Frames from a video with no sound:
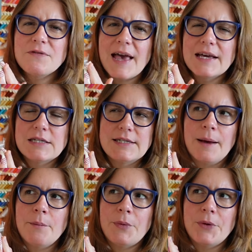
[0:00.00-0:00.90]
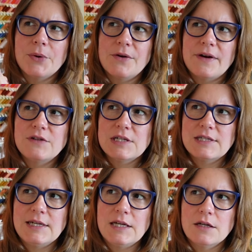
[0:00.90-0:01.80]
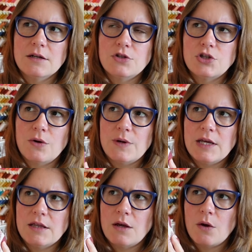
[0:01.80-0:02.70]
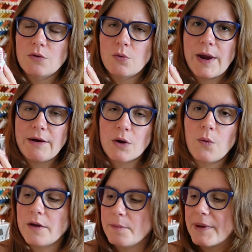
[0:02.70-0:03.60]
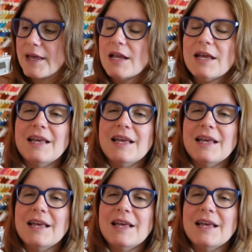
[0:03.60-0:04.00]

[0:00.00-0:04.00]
if they had a sample or if i've just seen joni the owner wearing one but